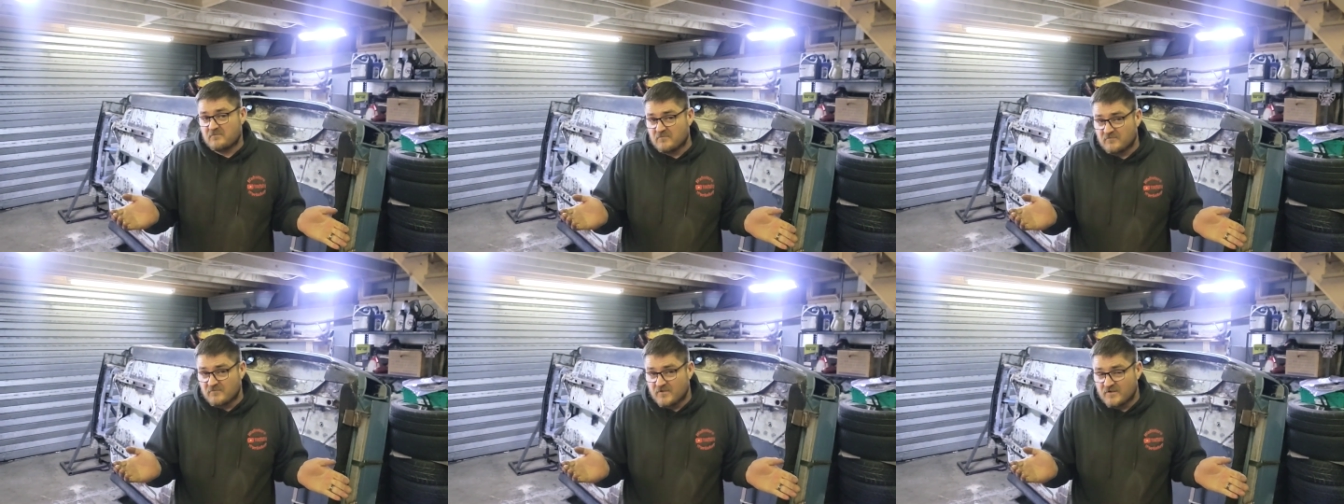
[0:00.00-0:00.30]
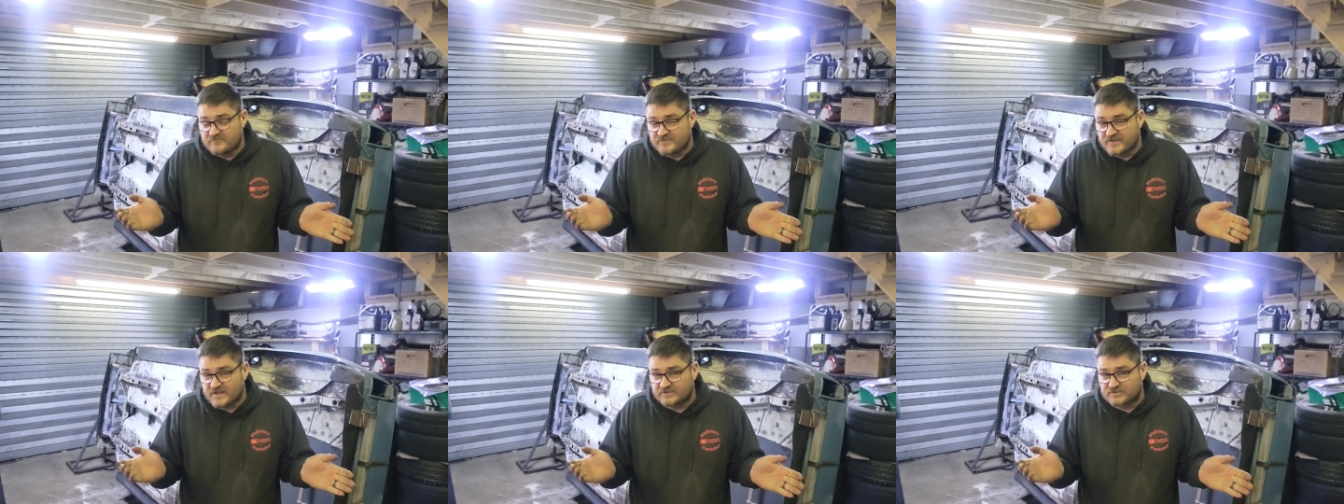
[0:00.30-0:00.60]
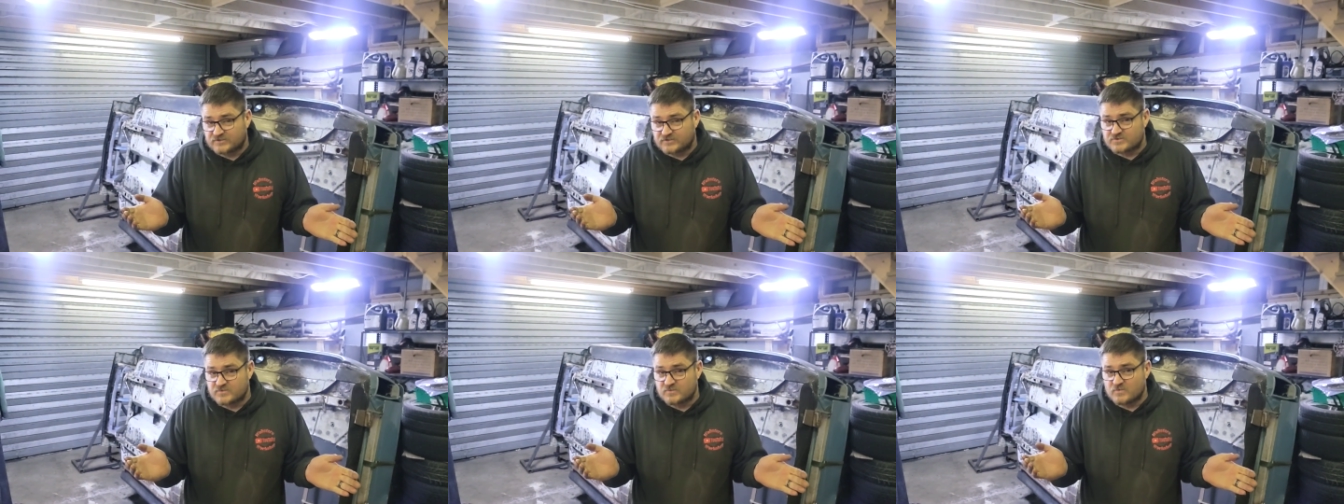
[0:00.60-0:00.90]
If that
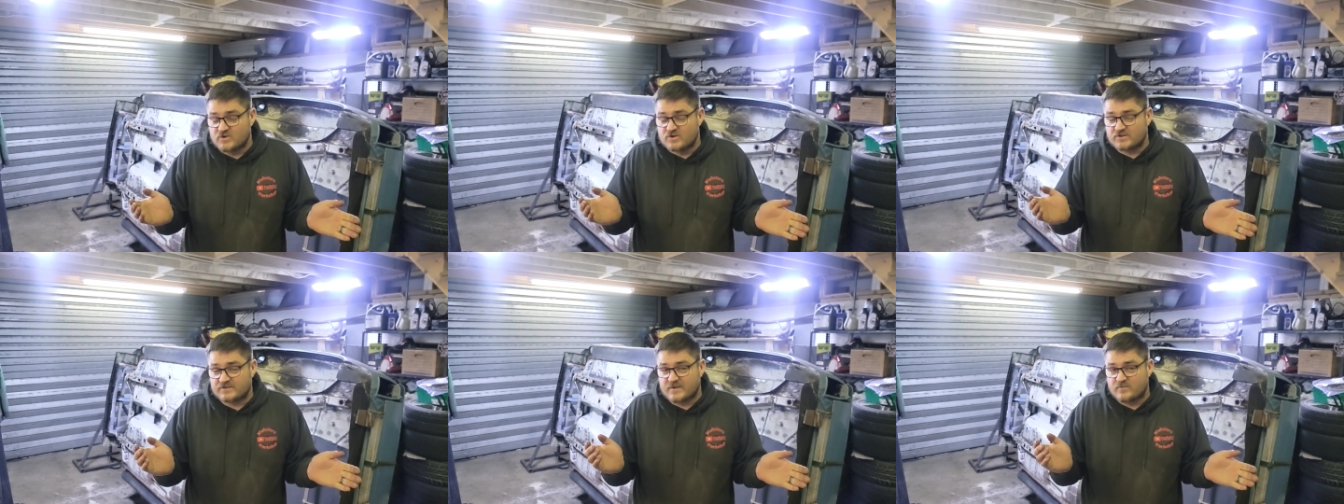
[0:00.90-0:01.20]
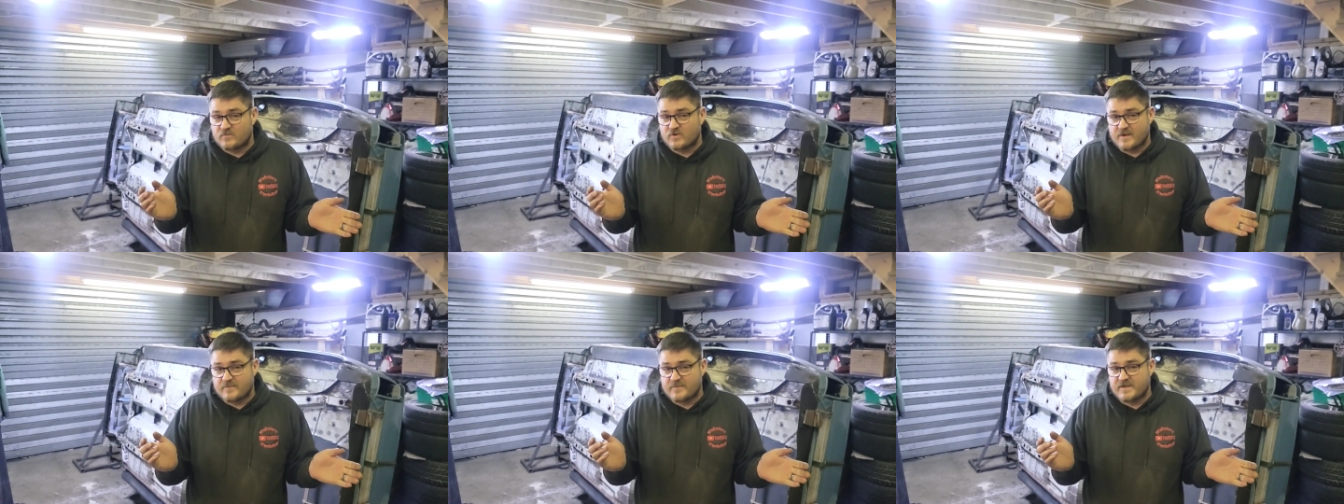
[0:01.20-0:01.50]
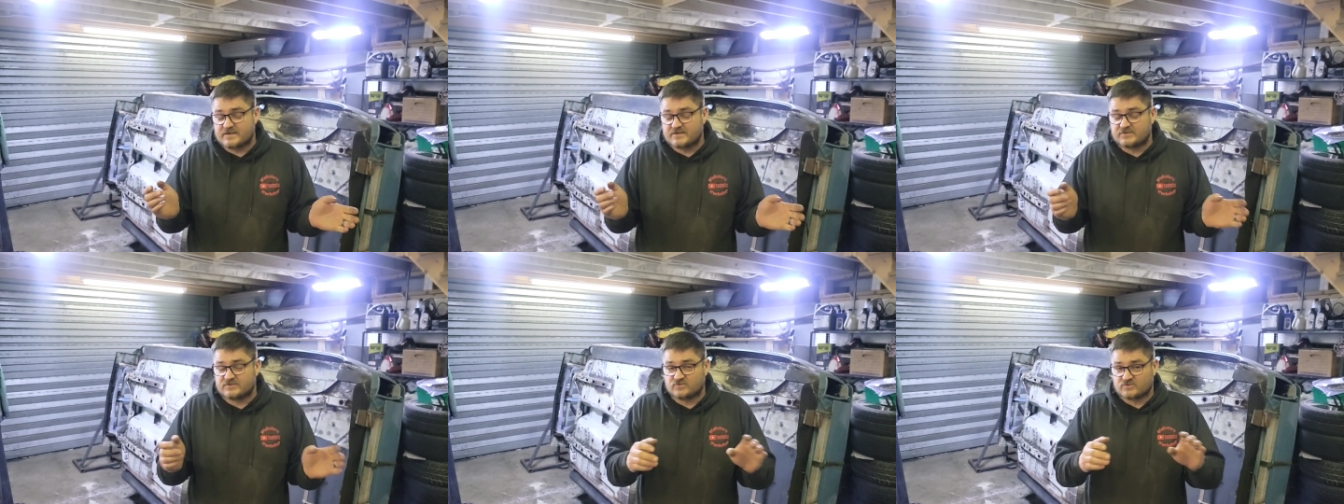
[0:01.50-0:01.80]
doesn't work, then what I
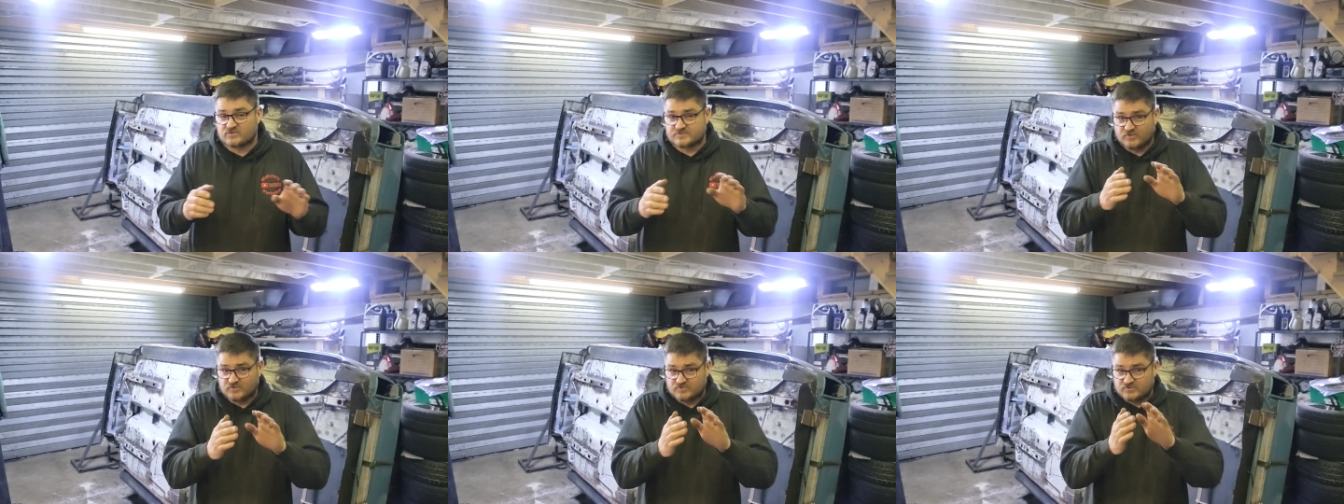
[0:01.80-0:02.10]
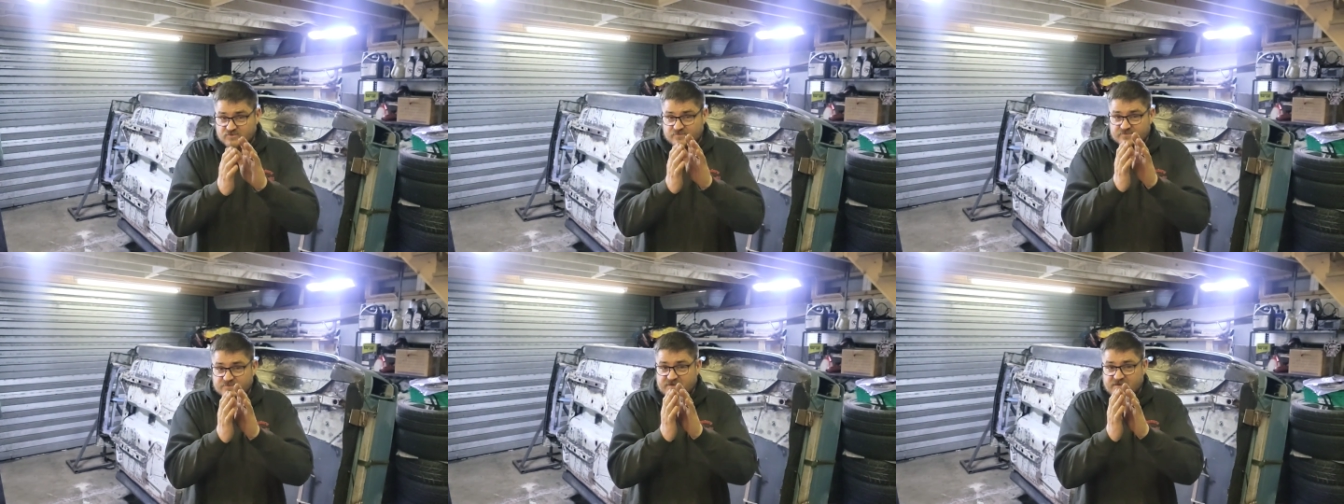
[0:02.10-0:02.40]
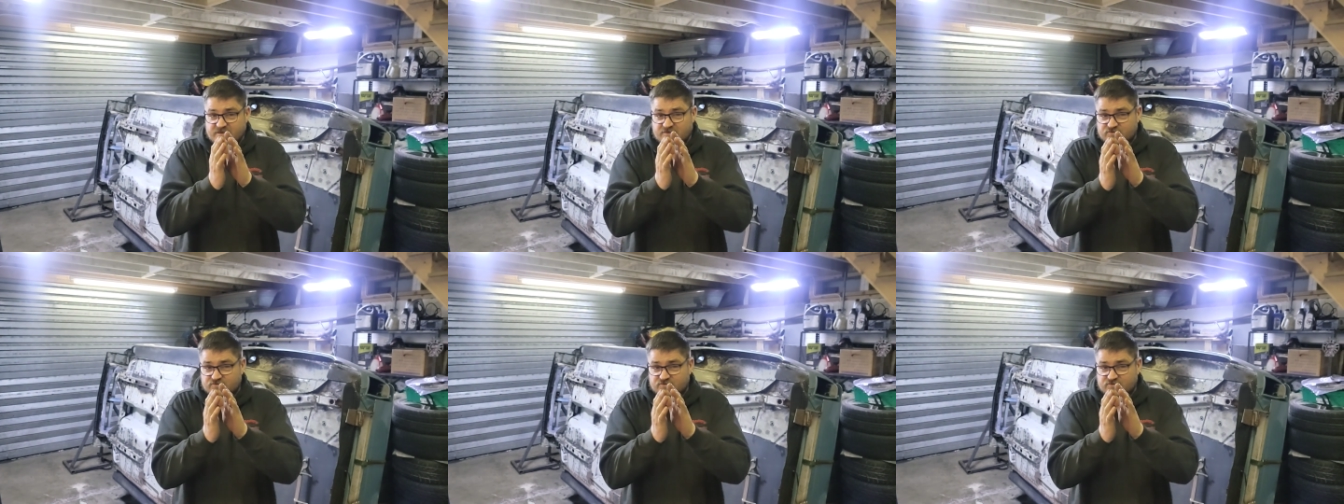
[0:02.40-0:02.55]
might do is put something in,